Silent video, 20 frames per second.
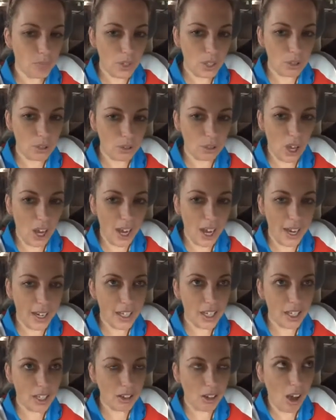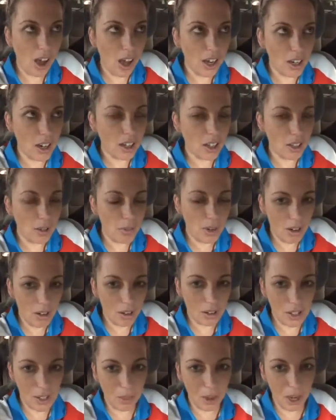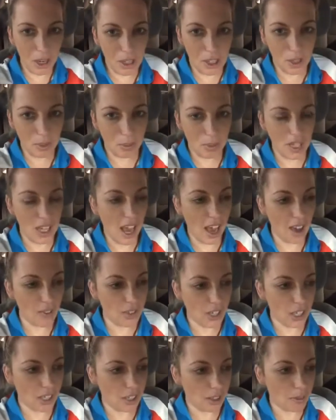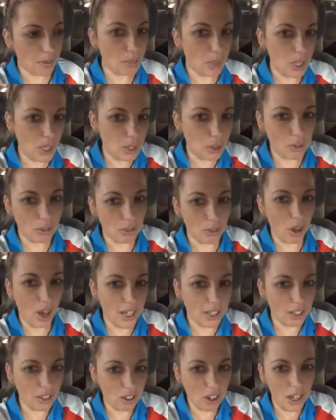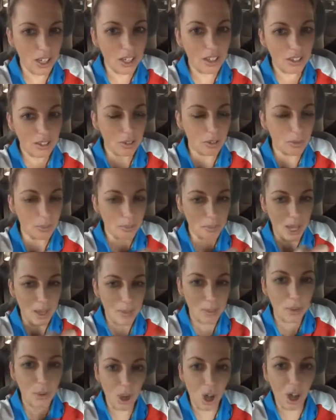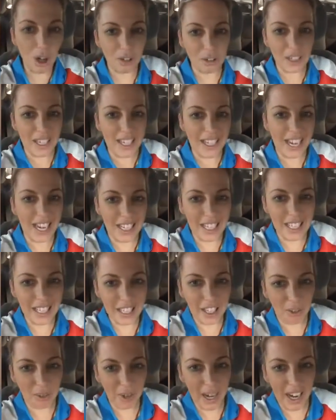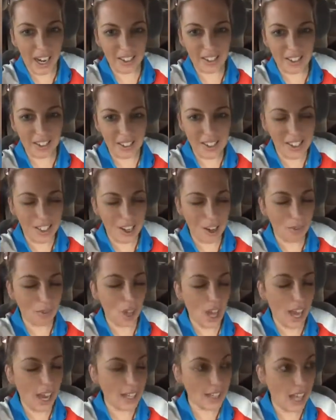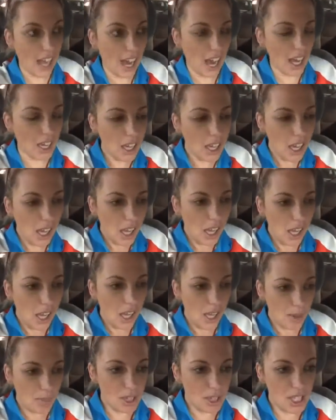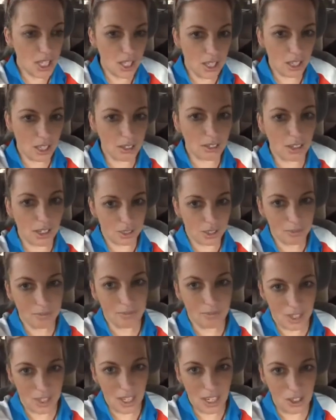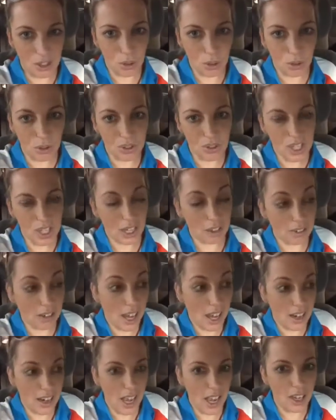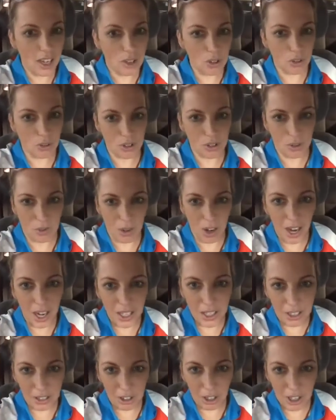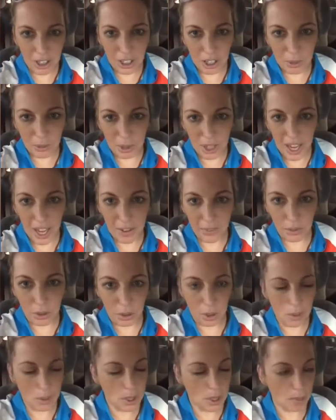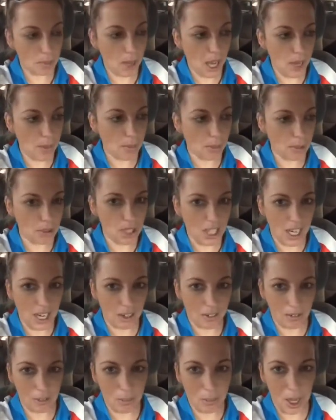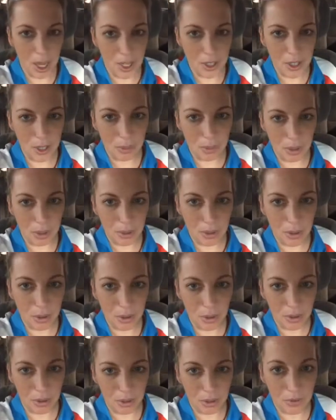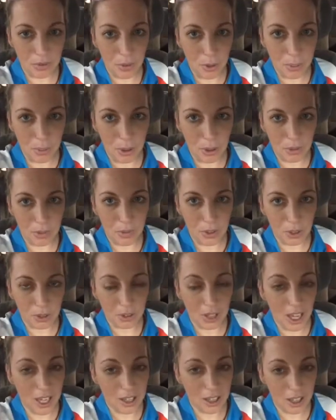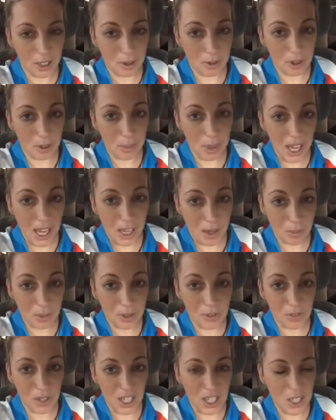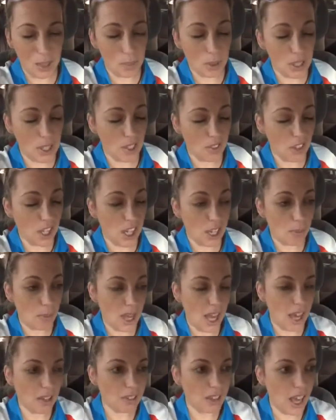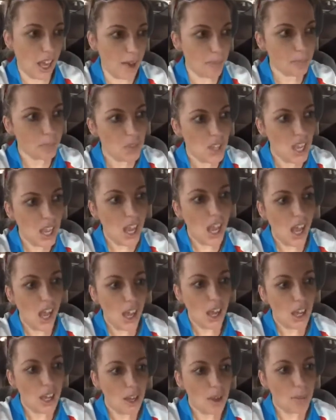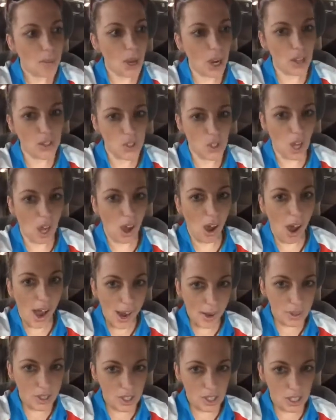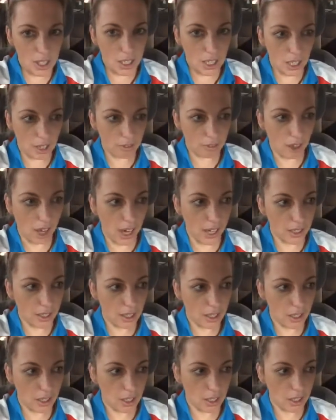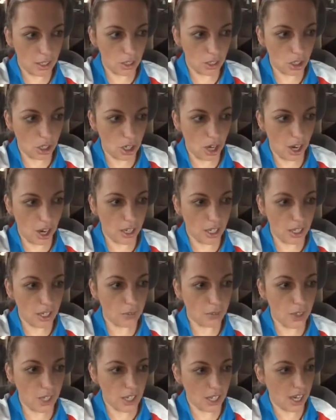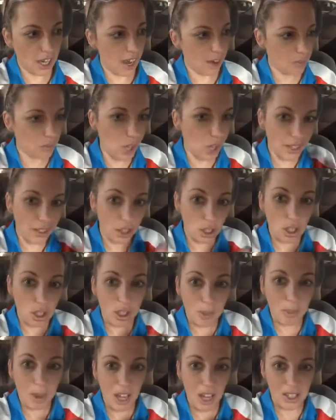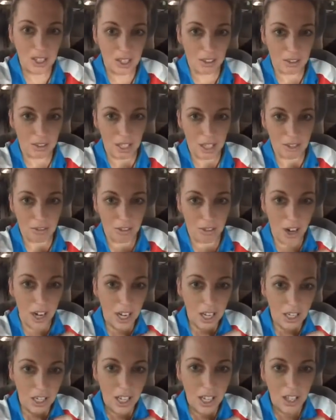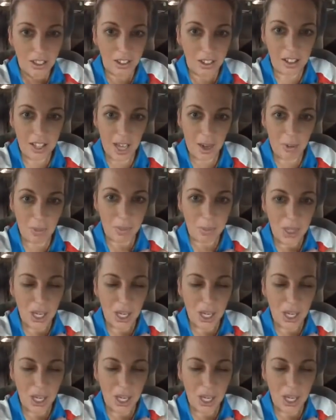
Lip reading: like, I know that we're not supposed to be having big, like, you know, people congregating around and stuff like that, particularly indoors and outdoors, right? You know, you don't want to have groups of people down at the basketball court or the football field. Like, the PM was very specific about that. But so I was thinking, like, you know, if you can have like the two-person thing, right, that would be